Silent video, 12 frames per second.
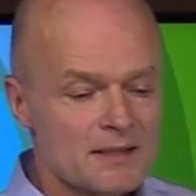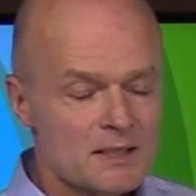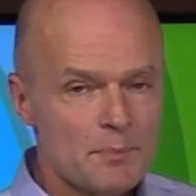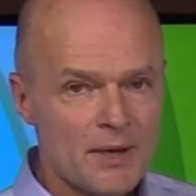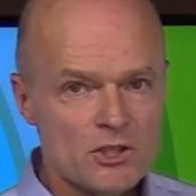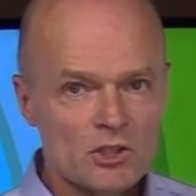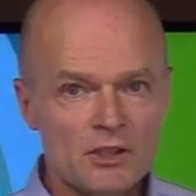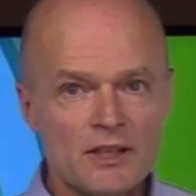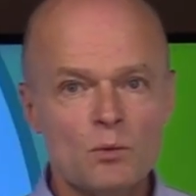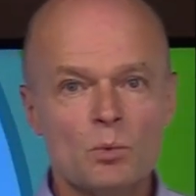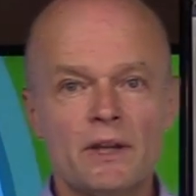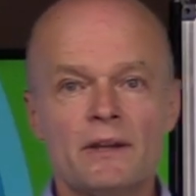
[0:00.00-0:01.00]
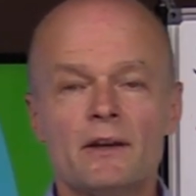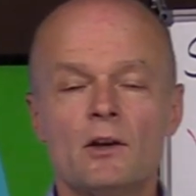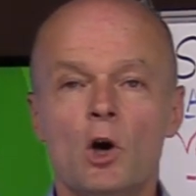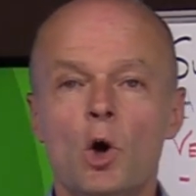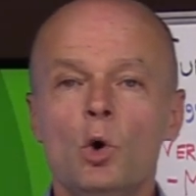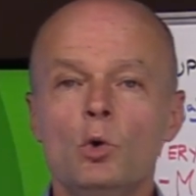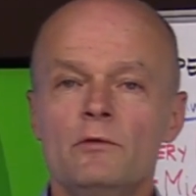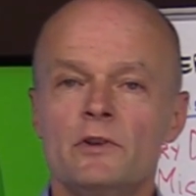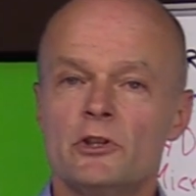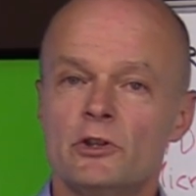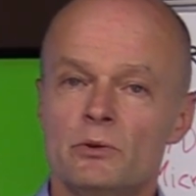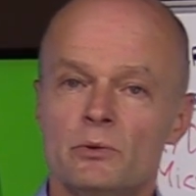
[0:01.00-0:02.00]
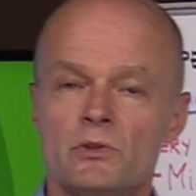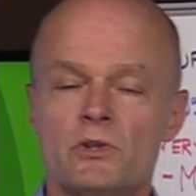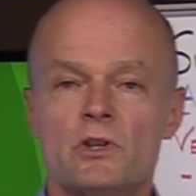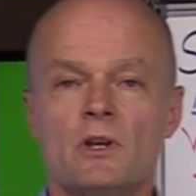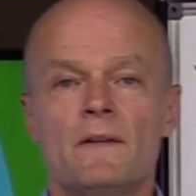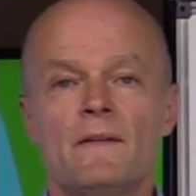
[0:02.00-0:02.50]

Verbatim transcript: especially when they're overused,